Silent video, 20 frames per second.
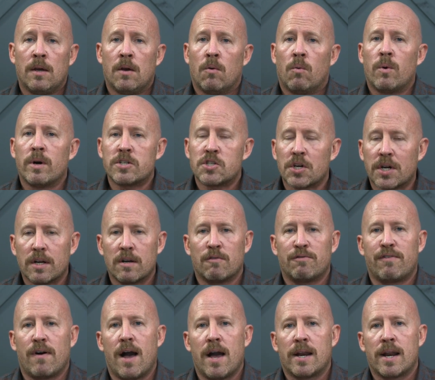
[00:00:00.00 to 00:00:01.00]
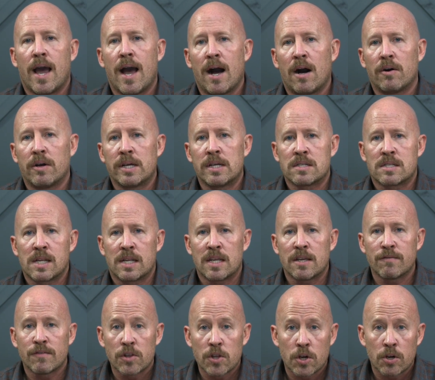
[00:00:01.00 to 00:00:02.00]
what you're going to find out is that
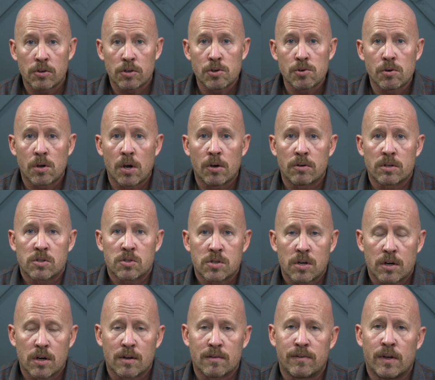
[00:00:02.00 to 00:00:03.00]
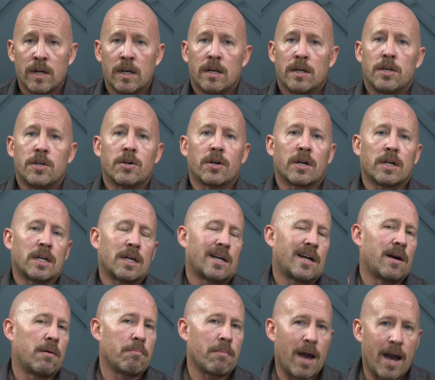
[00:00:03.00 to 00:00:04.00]
even though you go to serve, you're going to
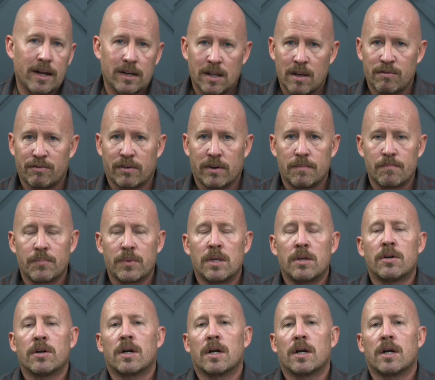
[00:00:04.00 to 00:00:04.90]
come back different. You're